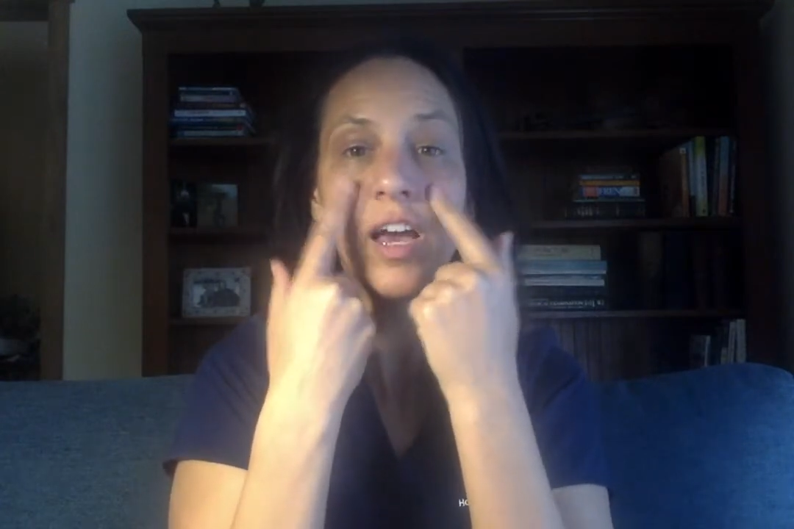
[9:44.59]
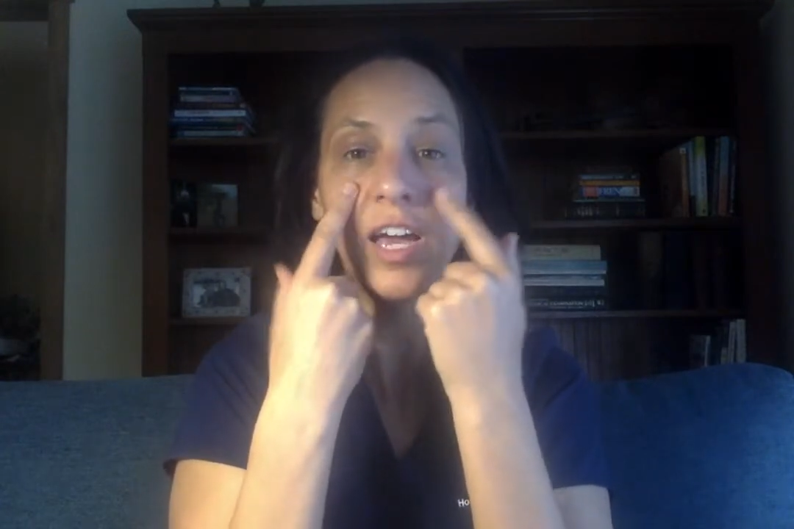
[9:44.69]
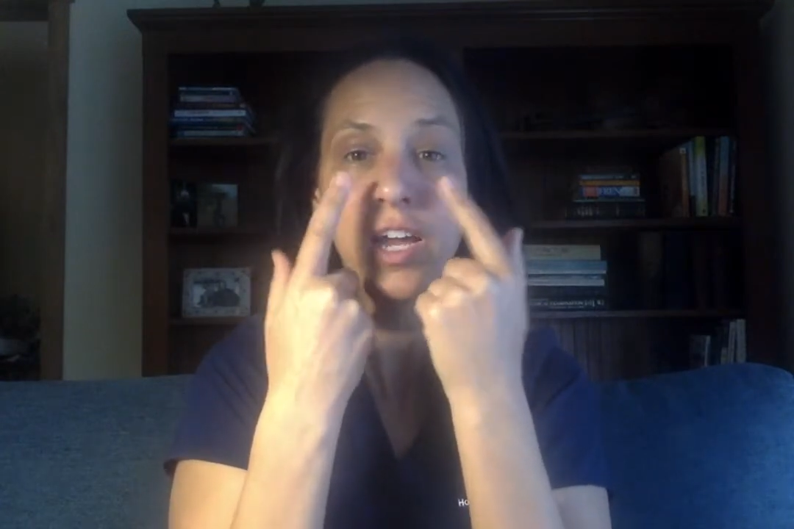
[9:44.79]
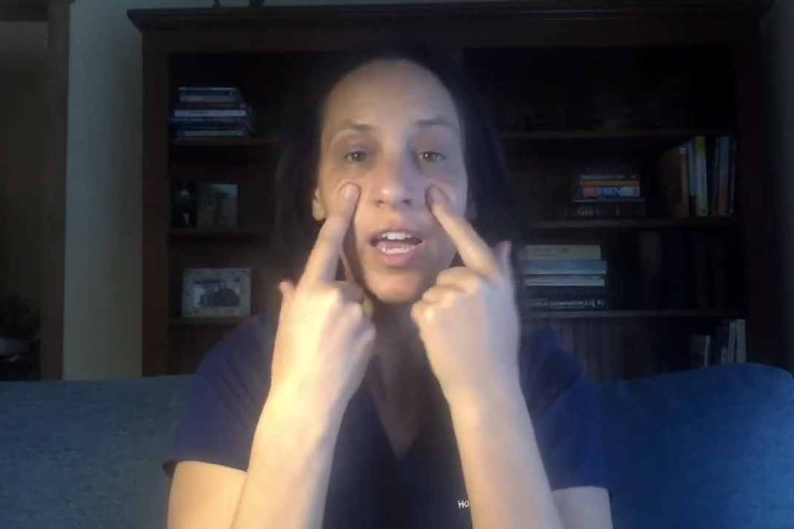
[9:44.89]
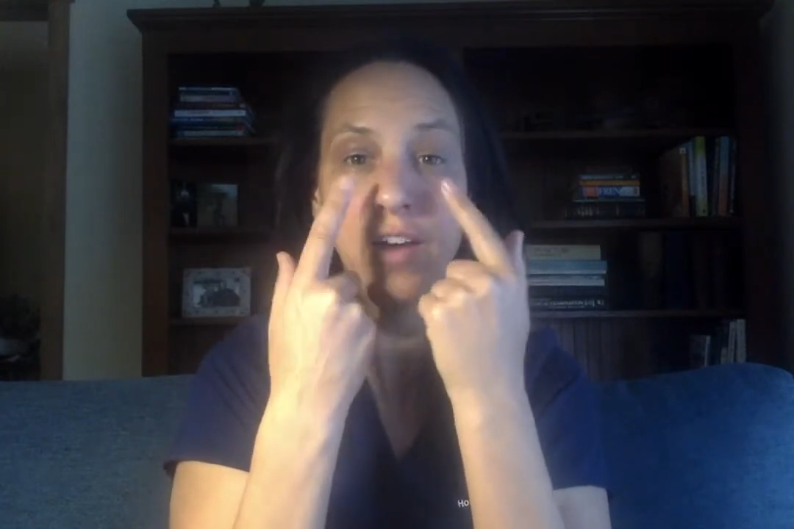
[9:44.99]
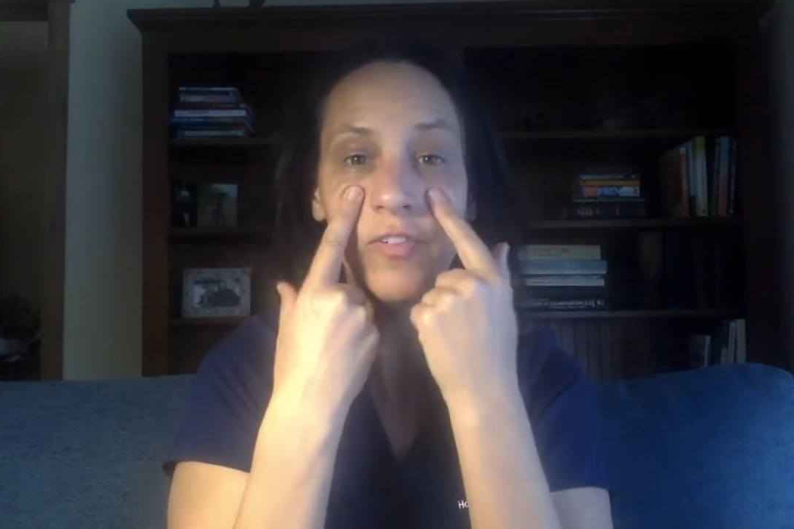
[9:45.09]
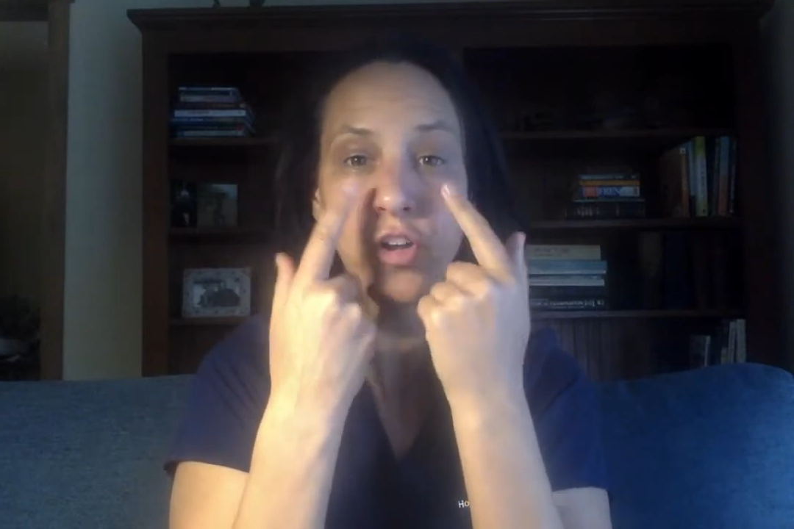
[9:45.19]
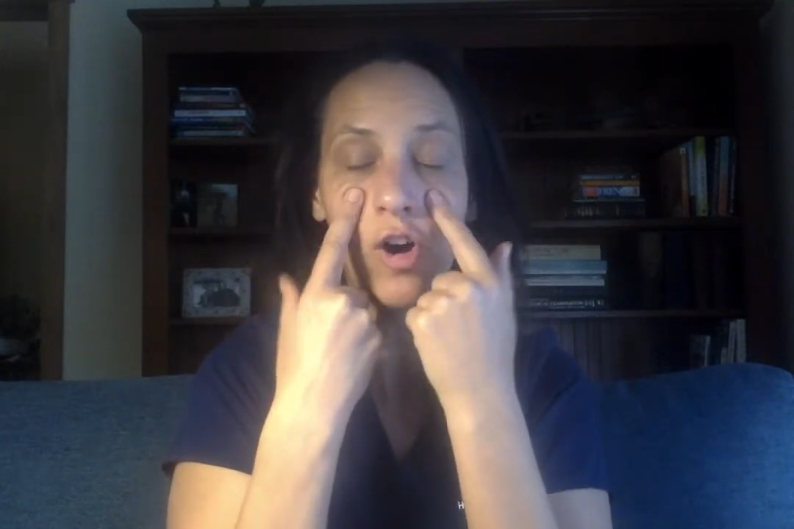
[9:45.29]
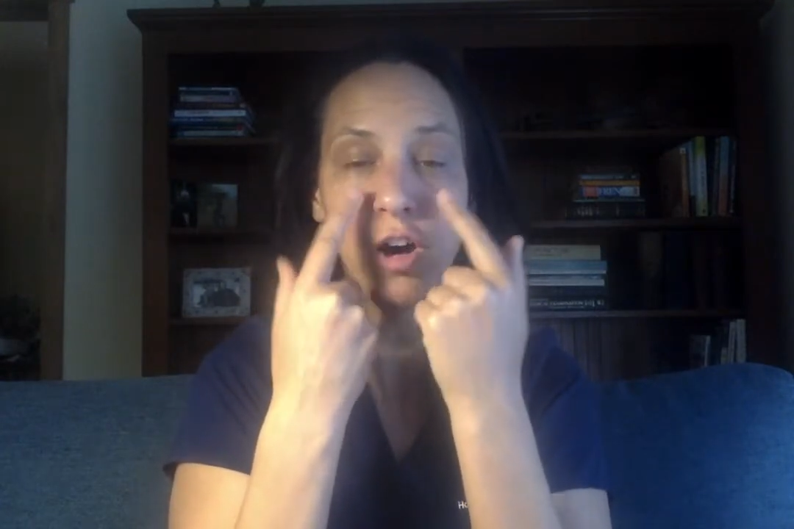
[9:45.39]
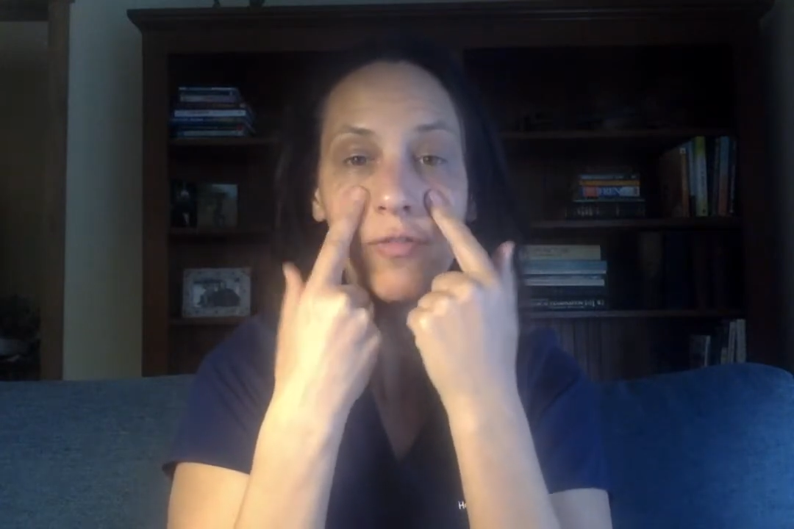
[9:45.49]
I have to
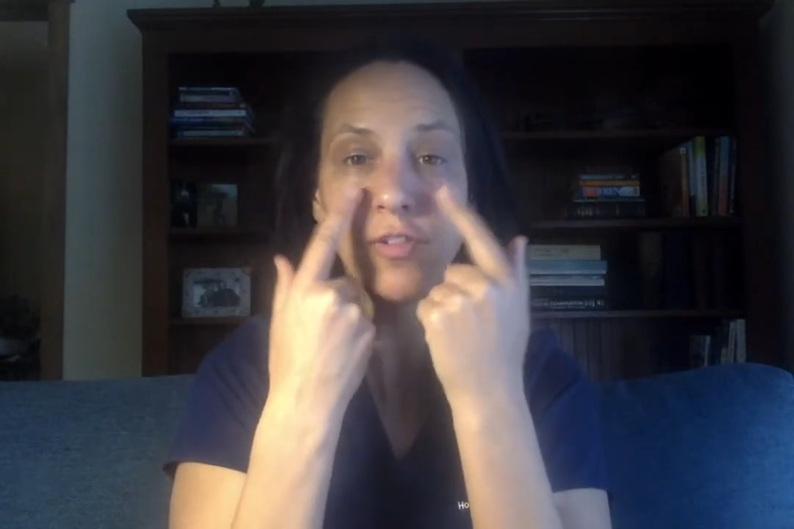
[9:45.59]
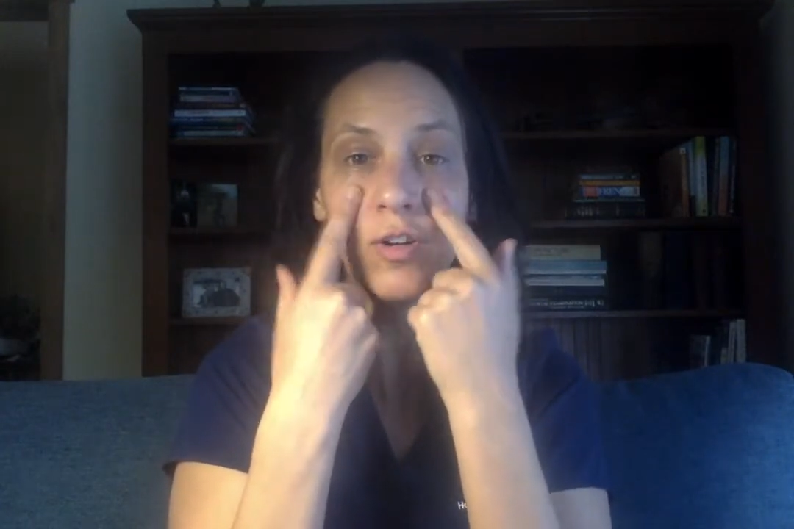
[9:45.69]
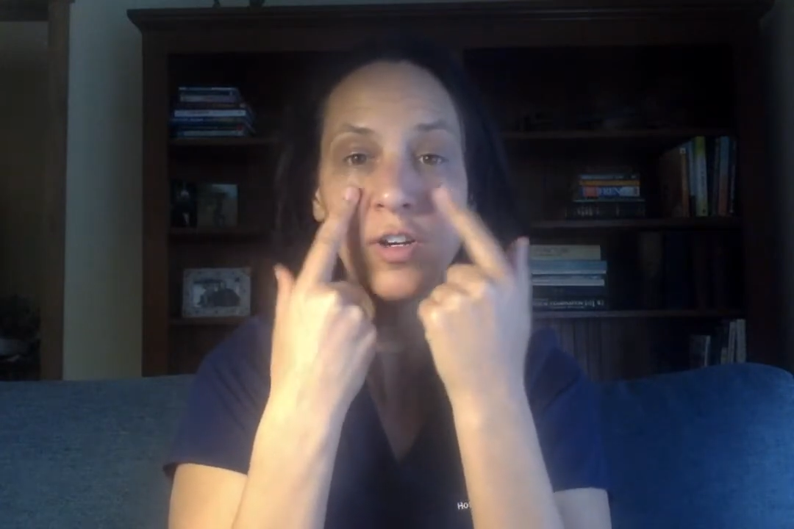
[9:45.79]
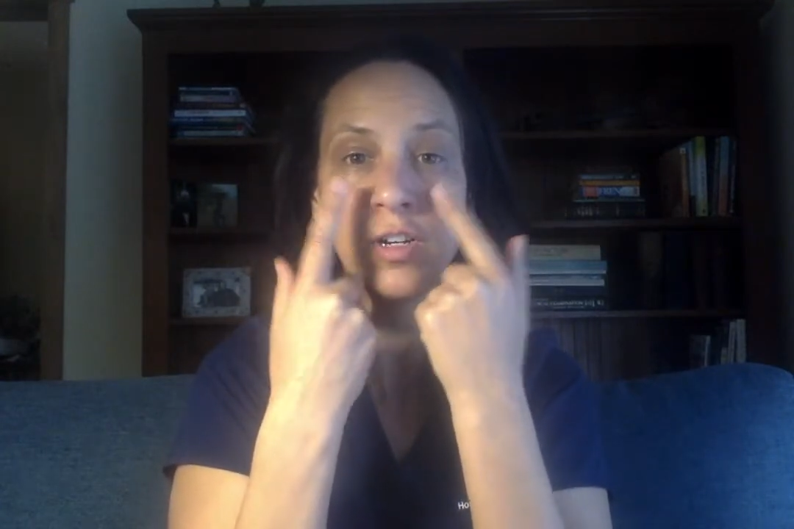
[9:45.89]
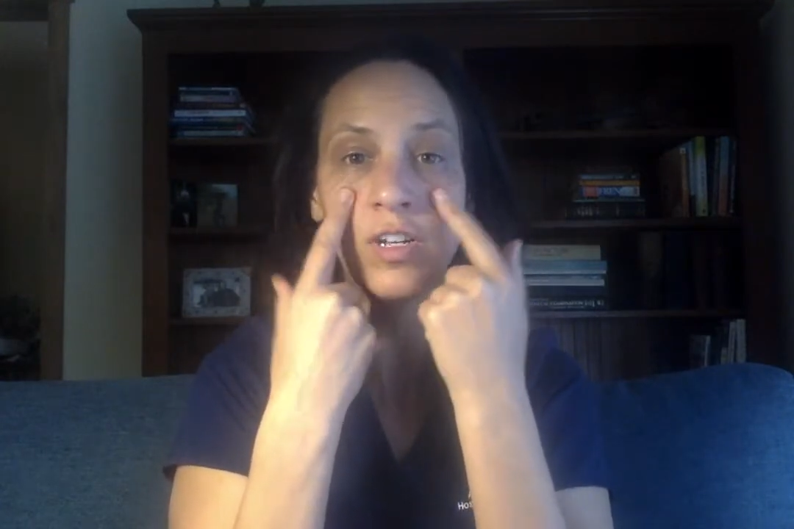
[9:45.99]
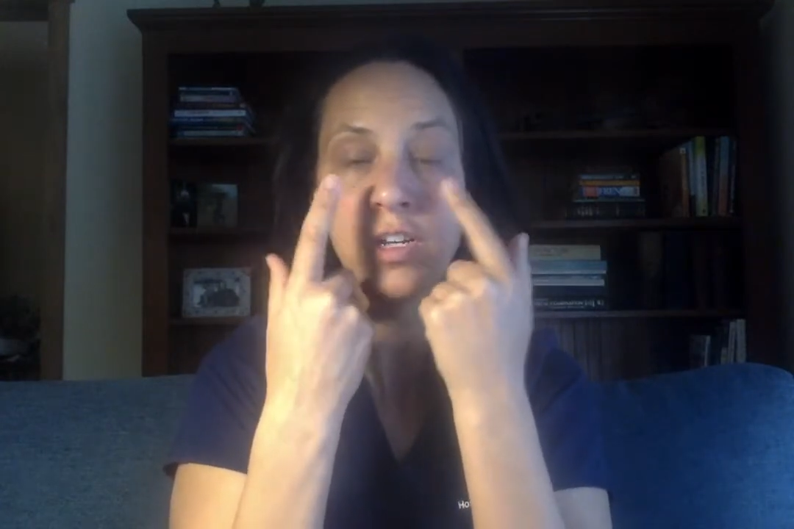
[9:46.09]
offer